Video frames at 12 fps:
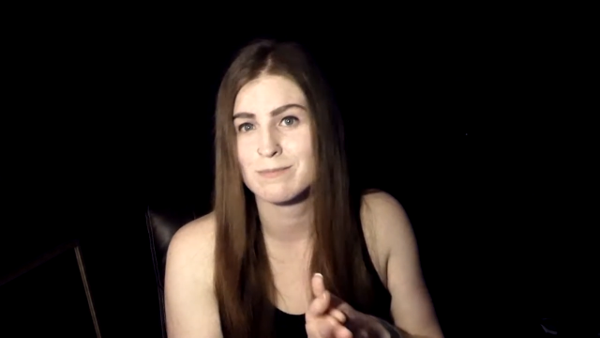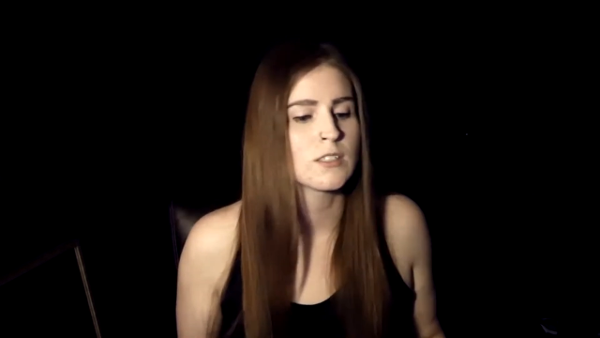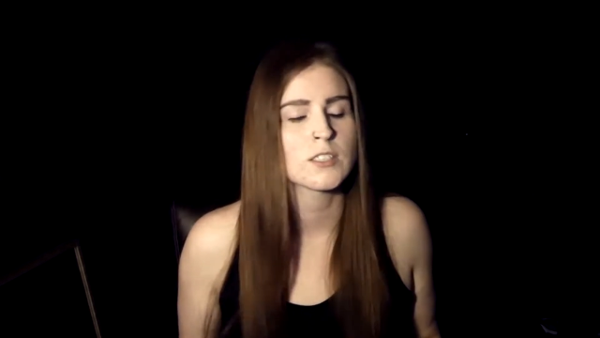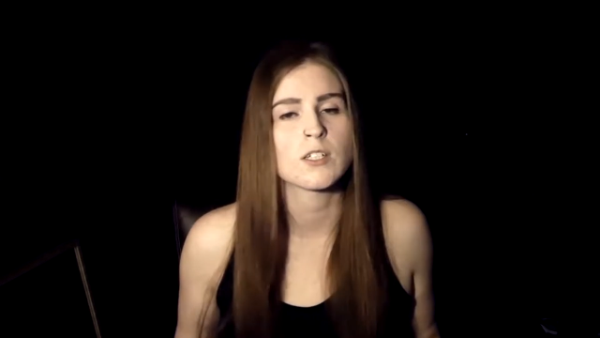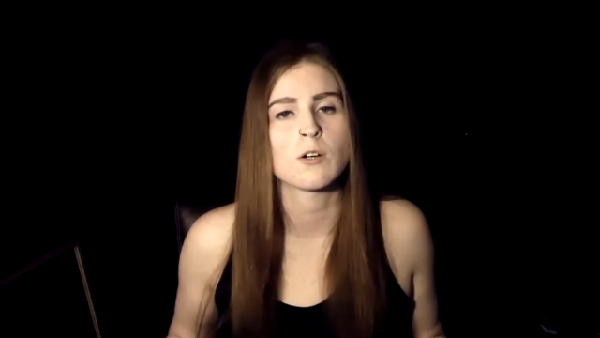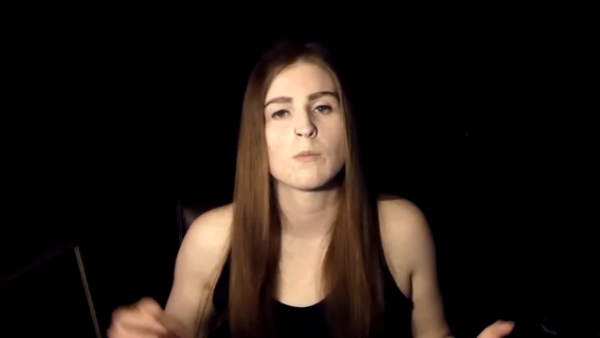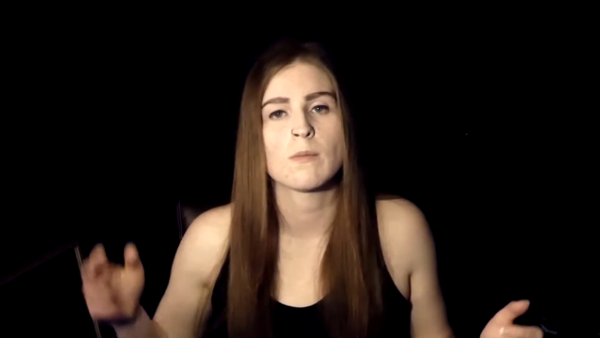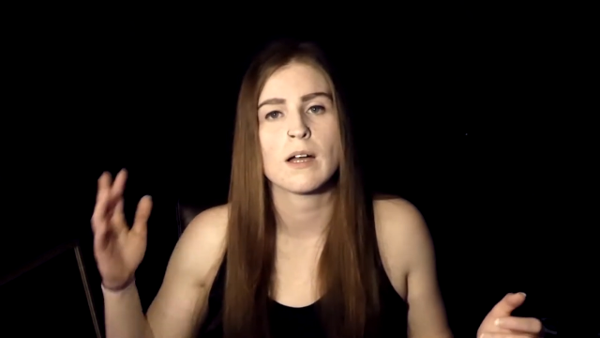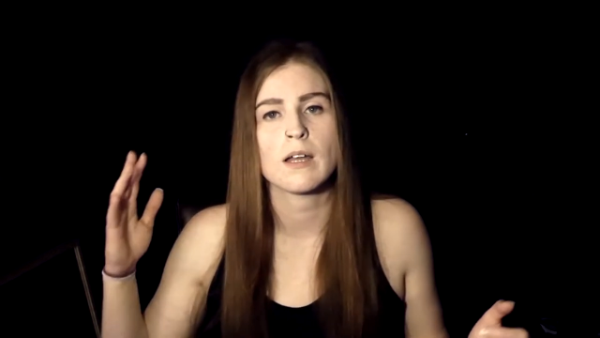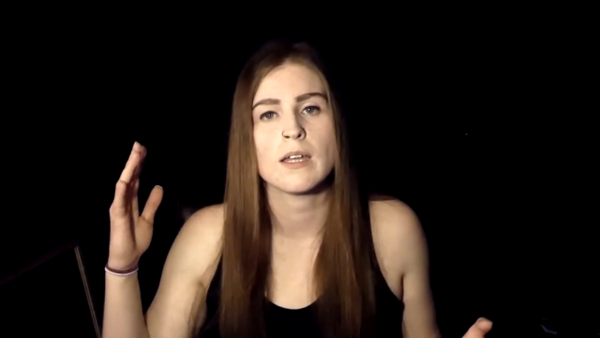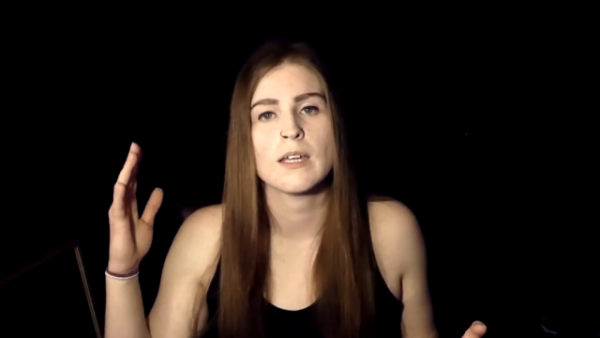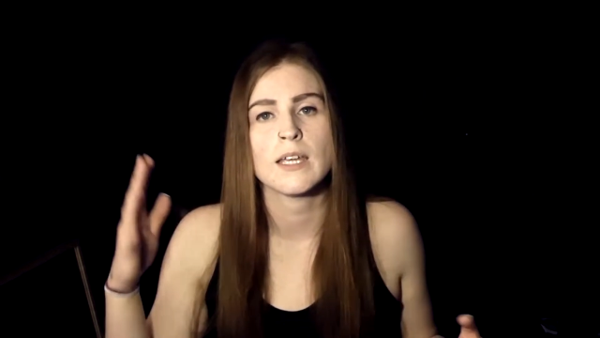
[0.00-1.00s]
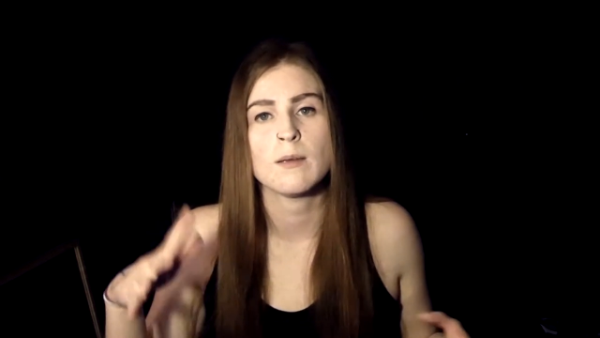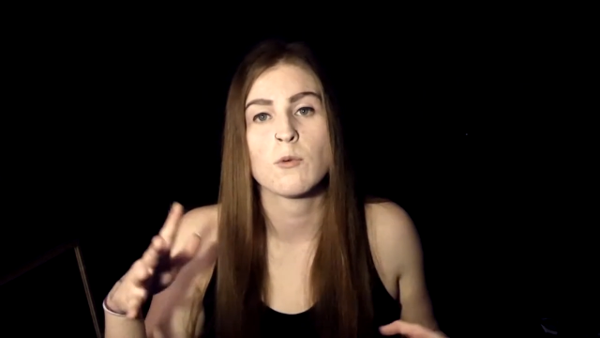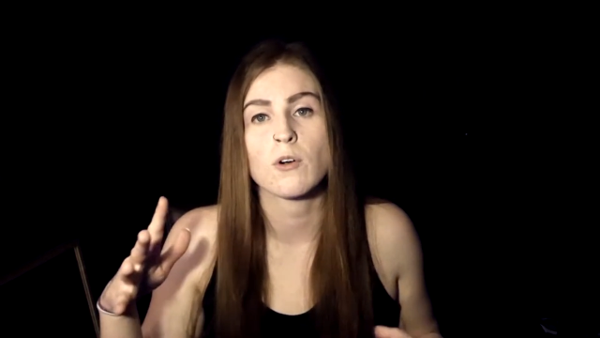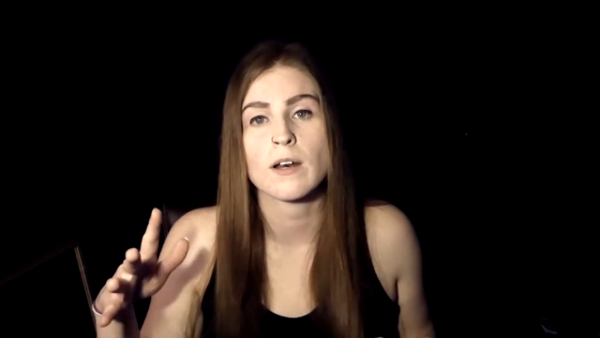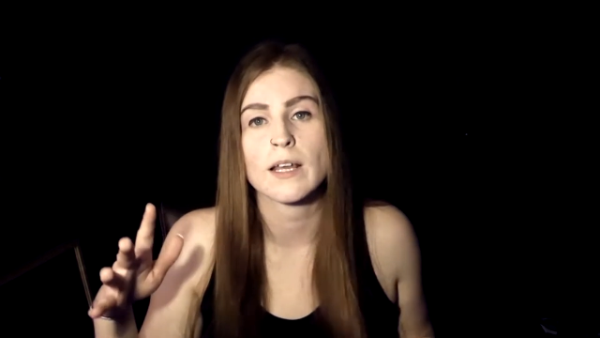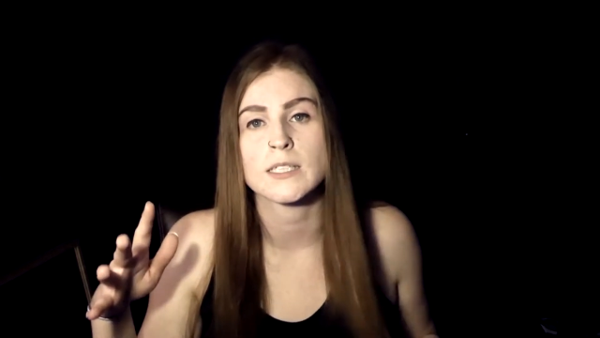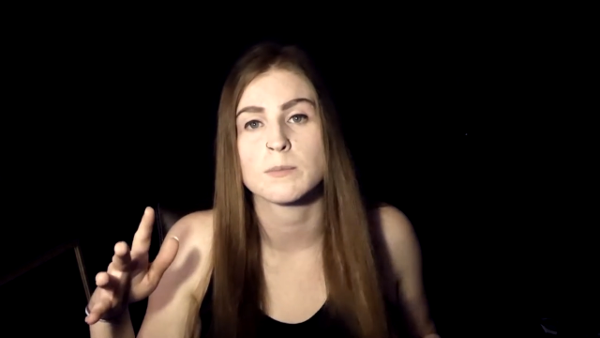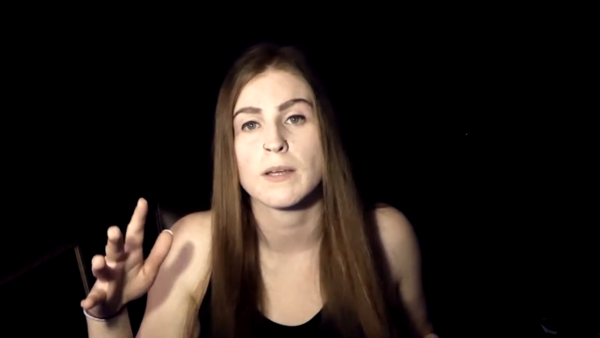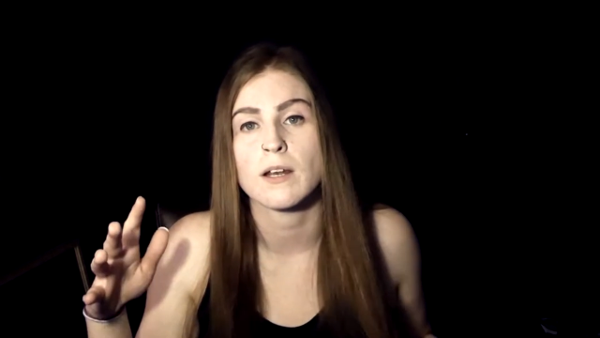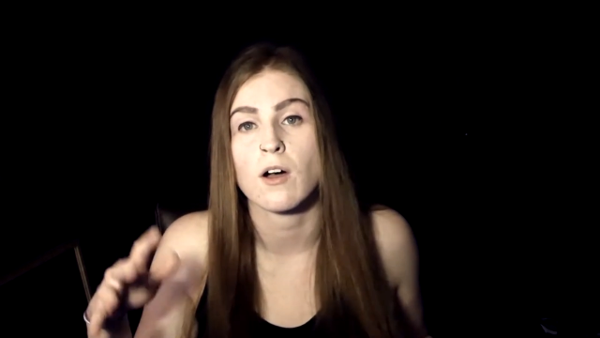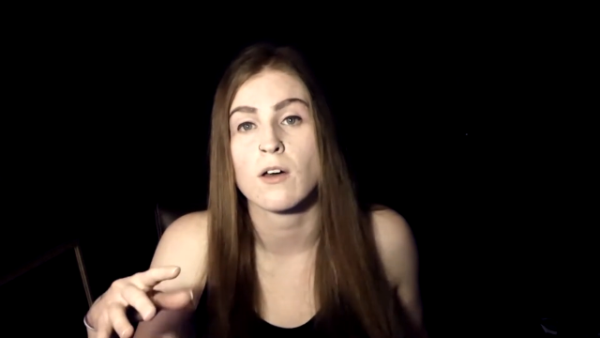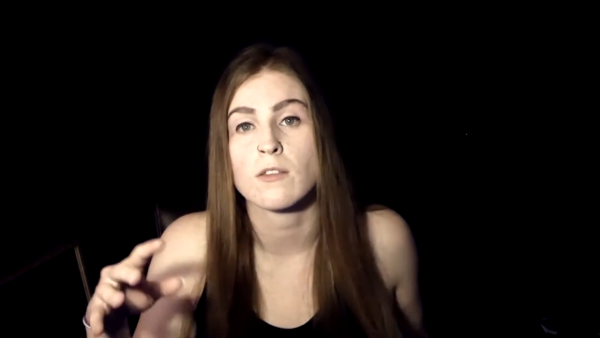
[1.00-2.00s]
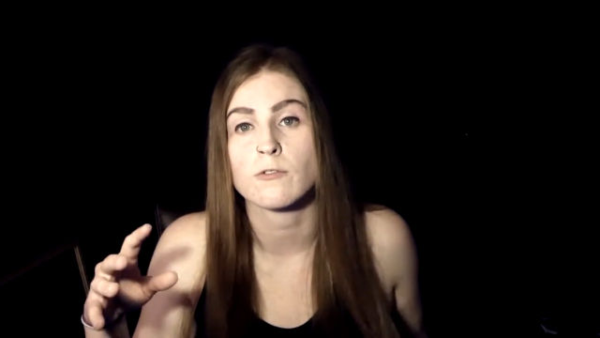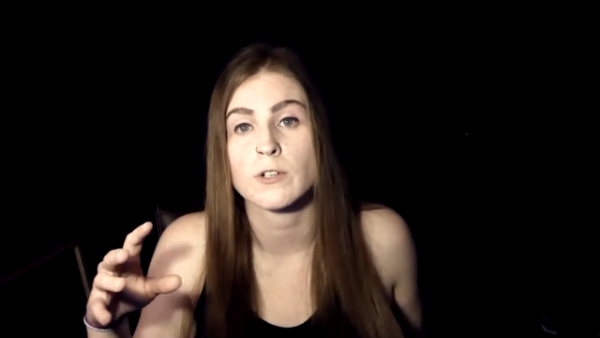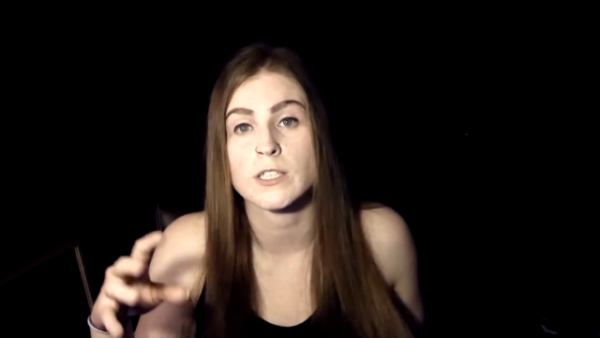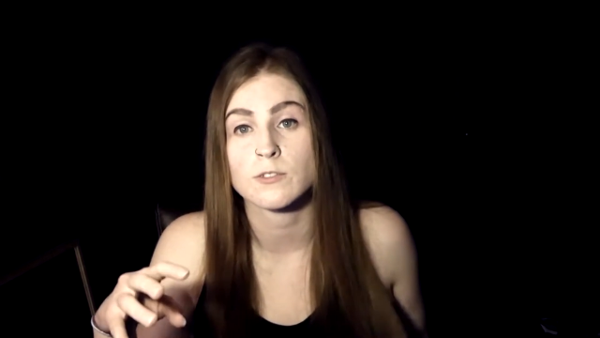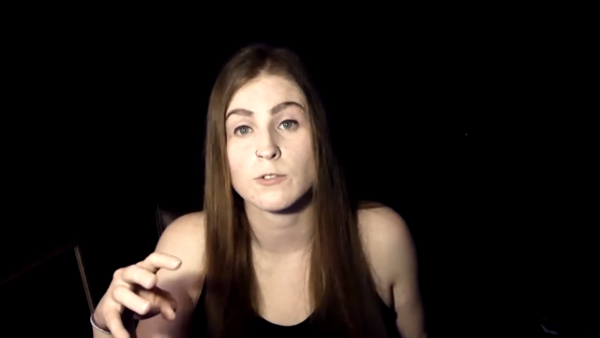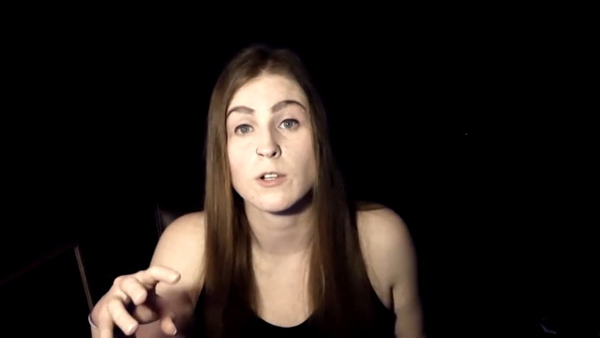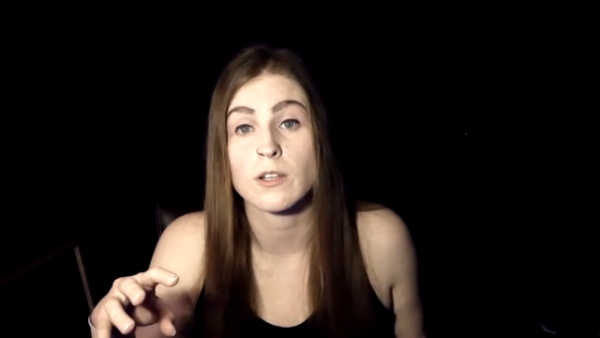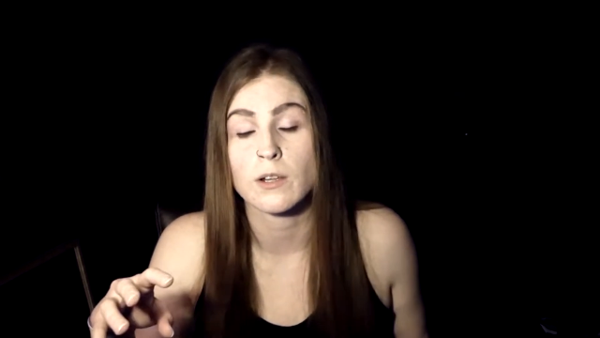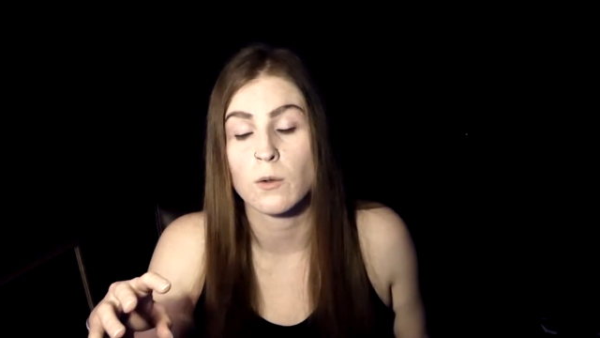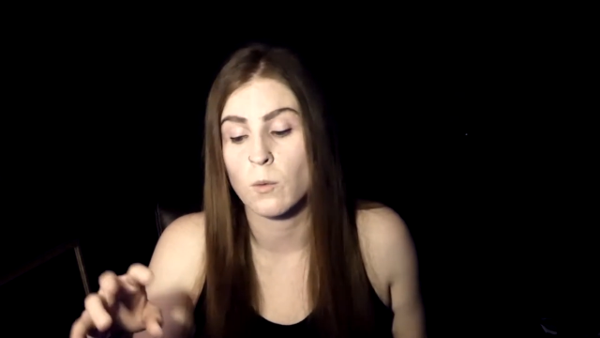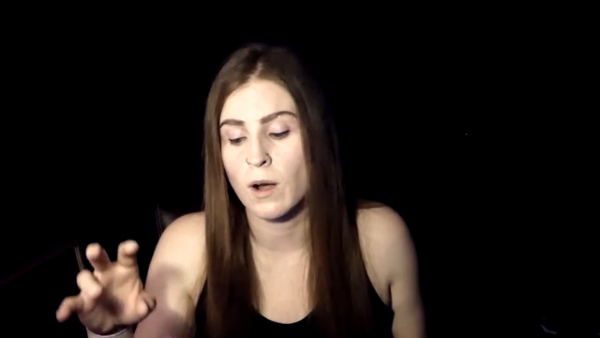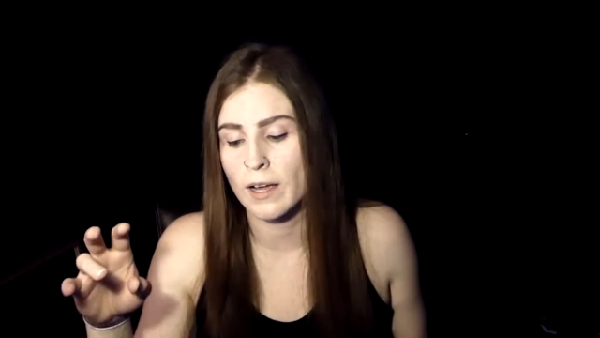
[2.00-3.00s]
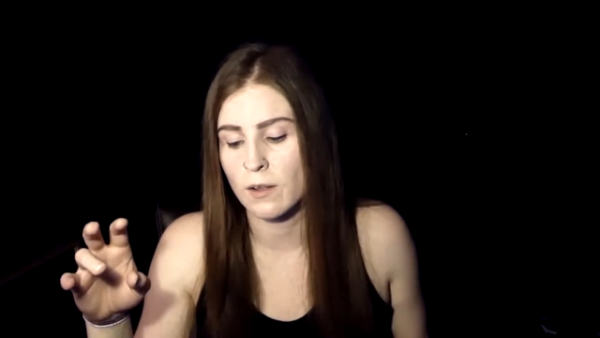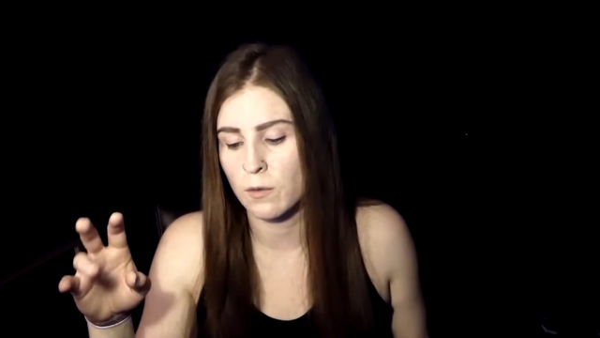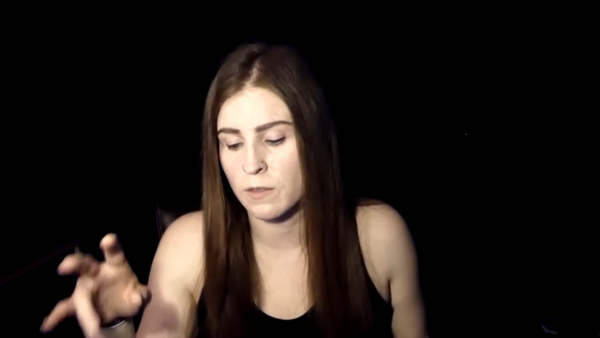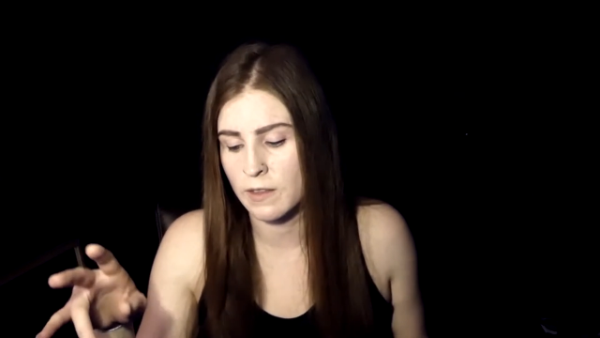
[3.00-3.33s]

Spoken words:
So my keyboard has been on the fritz for a little while.